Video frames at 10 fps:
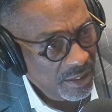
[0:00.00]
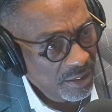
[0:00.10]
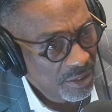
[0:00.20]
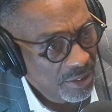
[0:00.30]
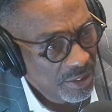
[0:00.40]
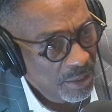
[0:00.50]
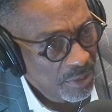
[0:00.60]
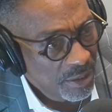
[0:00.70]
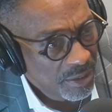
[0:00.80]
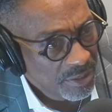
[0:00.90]
You know, mm-hmm. the
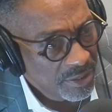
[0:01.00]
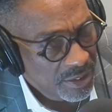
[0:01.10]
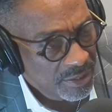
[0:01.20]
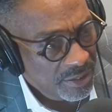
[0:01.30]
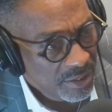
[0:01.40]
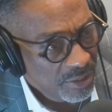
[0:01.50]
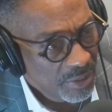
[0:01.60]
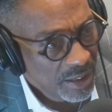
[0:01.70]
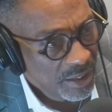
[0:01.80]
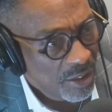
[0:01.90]
number, the
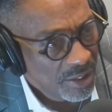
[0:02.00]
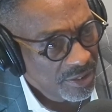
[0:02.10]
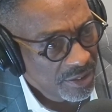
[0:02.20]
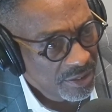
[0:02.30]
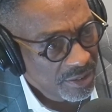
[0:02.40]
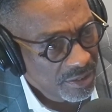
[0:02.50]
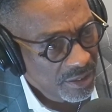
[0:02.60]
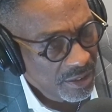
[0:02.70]
three largest